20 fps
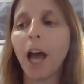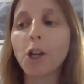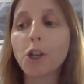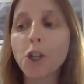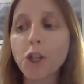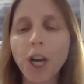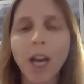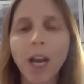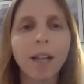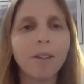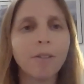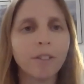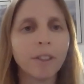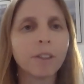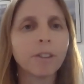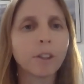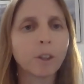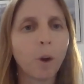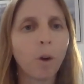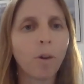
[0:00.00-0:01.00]
a shell of
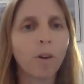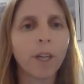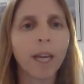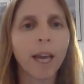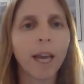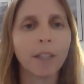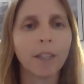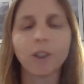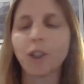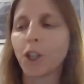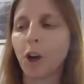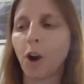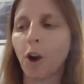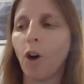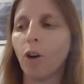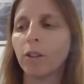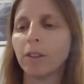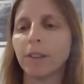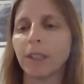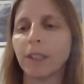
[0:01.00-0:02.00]
the story, as she
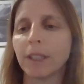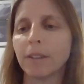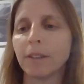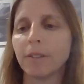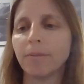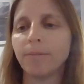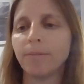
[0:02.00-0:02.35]
calls it.